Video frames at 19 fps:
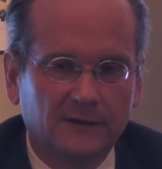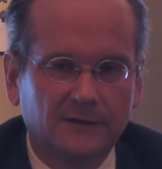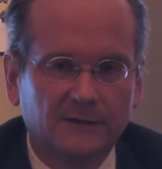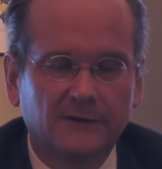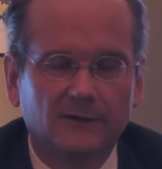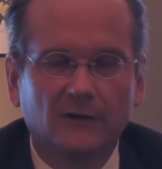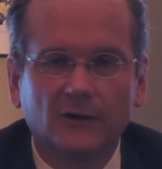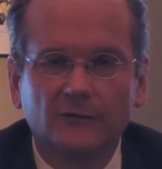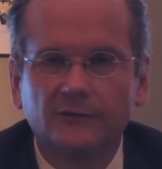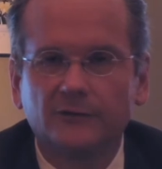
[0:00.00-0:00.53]

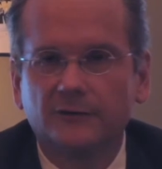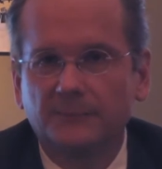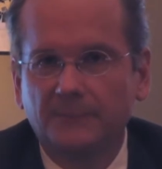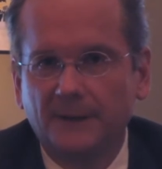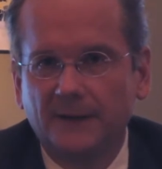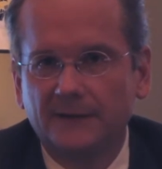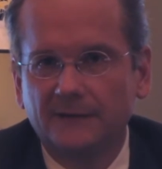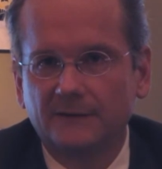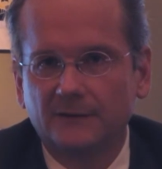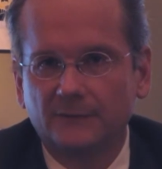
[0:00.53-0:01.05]
they're also
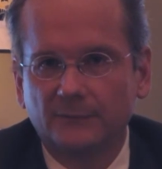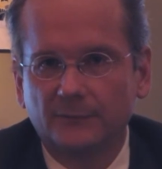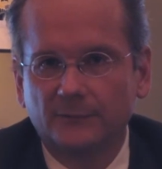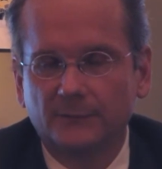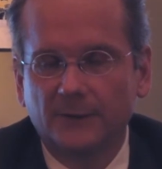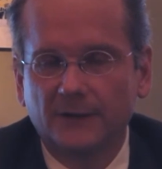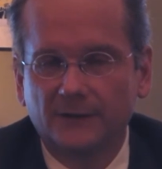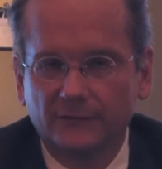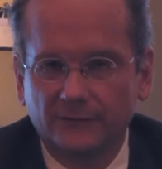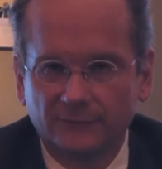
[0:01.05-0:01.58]
dependent and
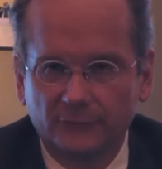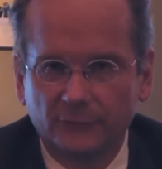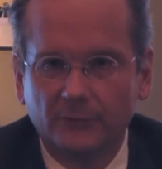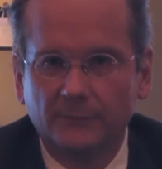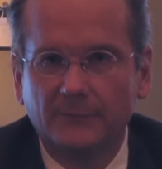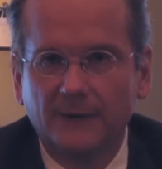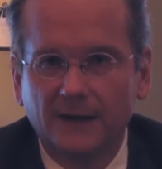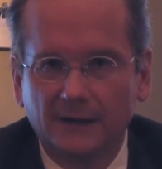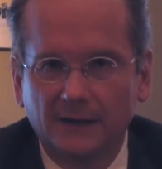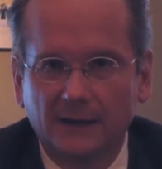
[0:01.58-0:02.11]
responsive to
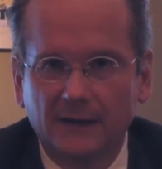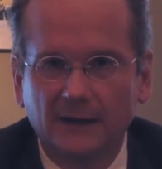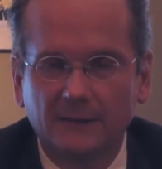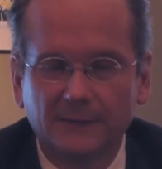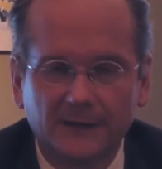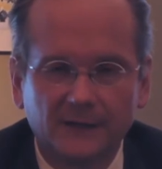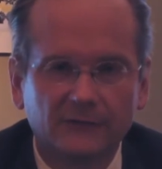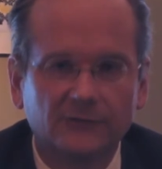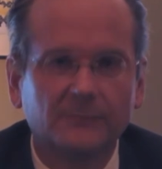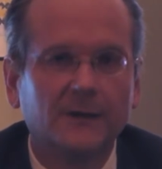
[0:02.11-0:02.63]
America
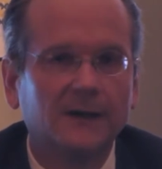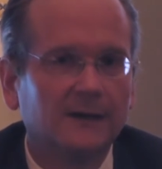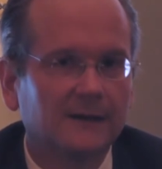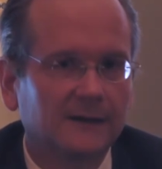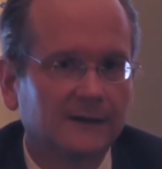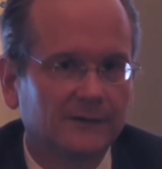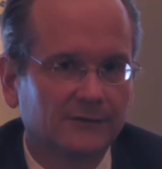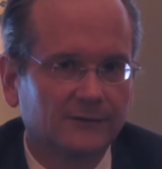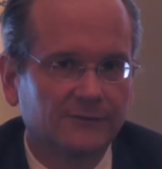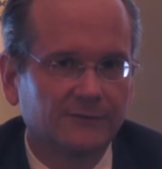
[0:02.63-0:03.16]
because
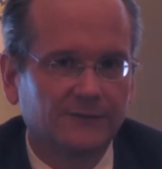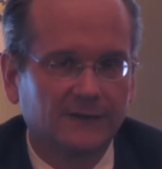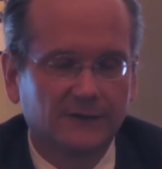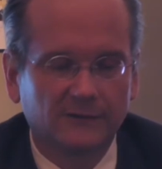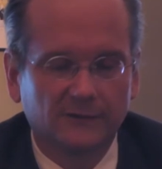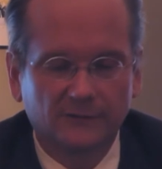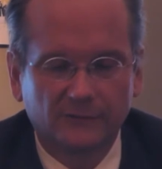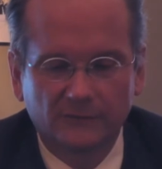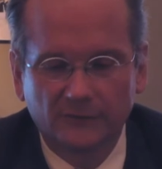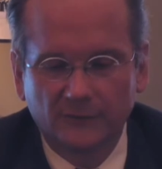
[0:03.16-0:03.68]
America is the
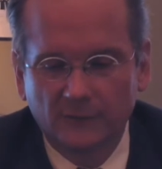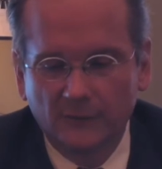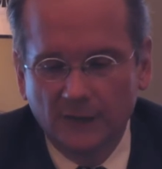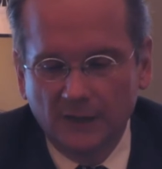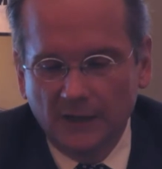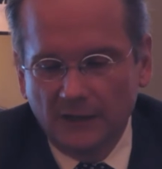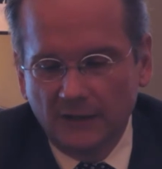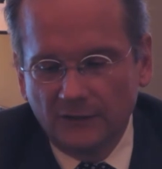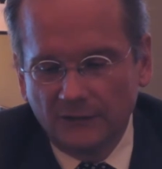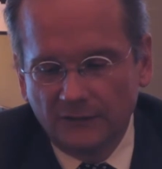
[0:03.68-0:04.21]
funder. So
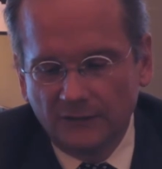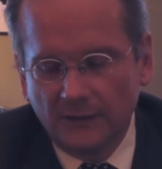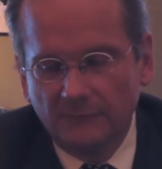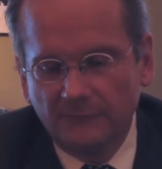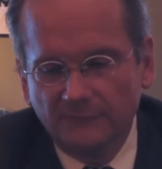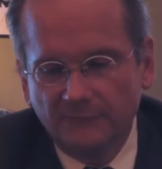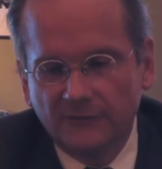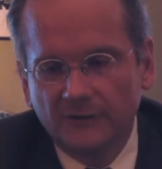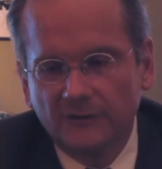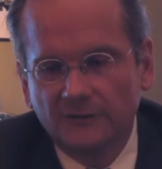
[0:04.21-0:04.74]

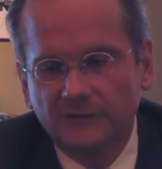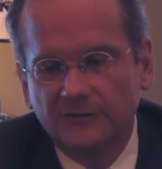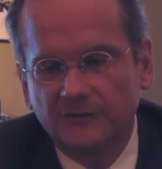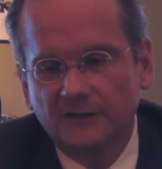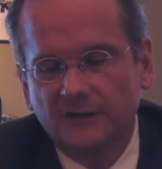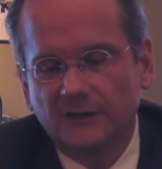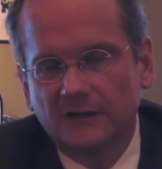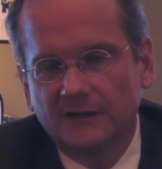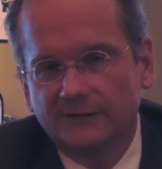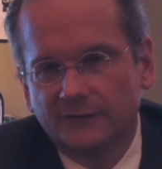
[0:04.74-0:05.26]
some
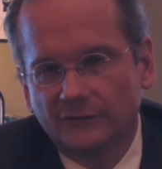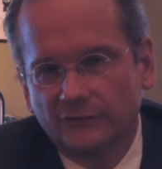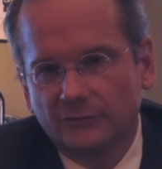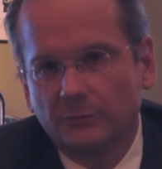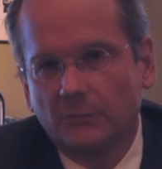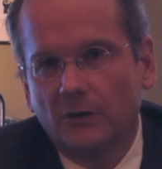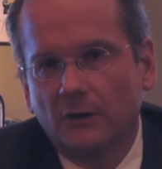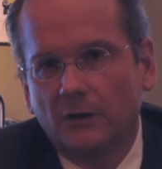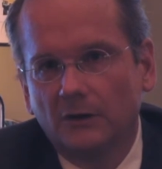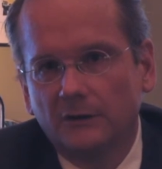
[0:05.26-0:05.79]
version of a
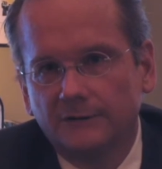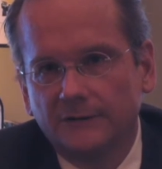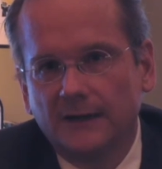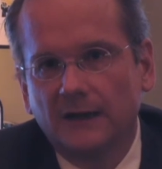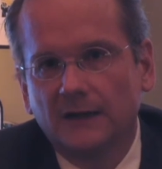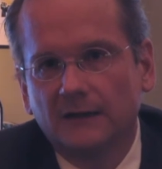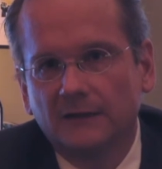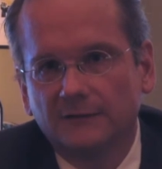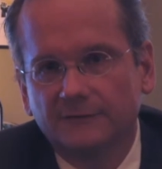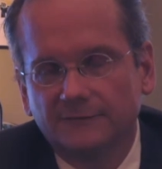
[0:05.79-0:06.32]
small
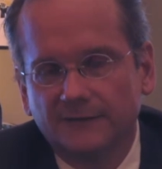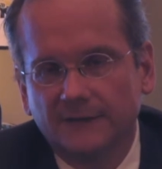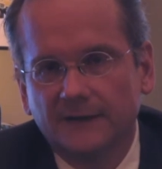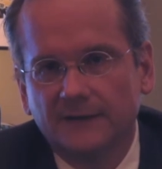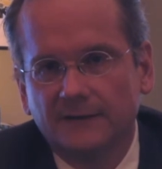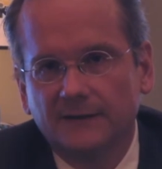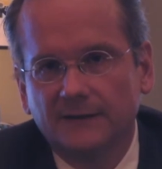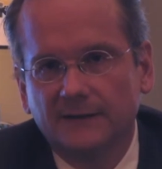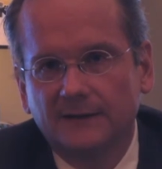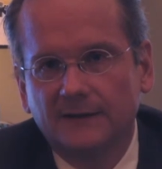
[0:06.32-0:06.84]

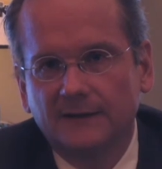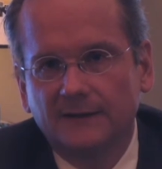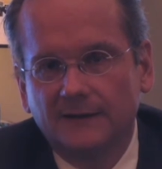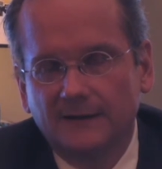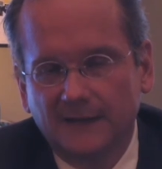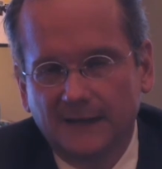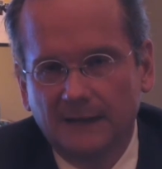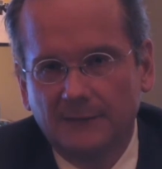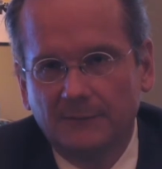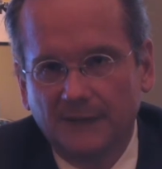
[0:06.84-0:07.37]
dollar-funded
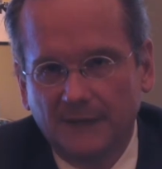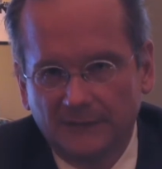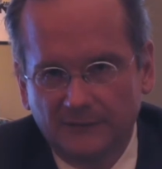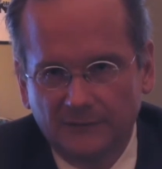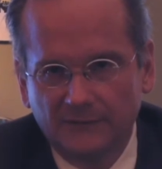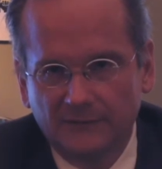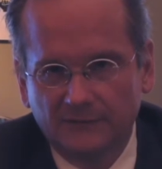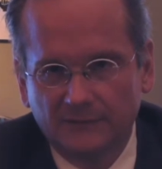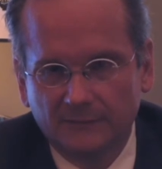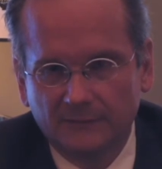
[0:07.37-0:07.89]
campaign
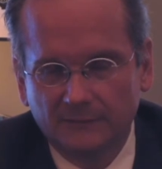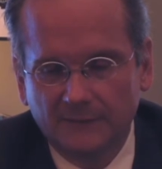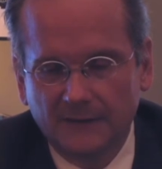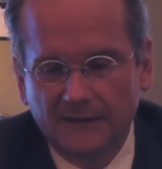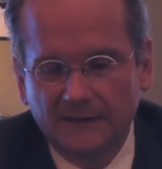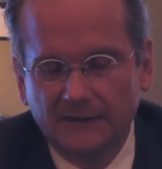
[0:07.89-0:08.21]
system, I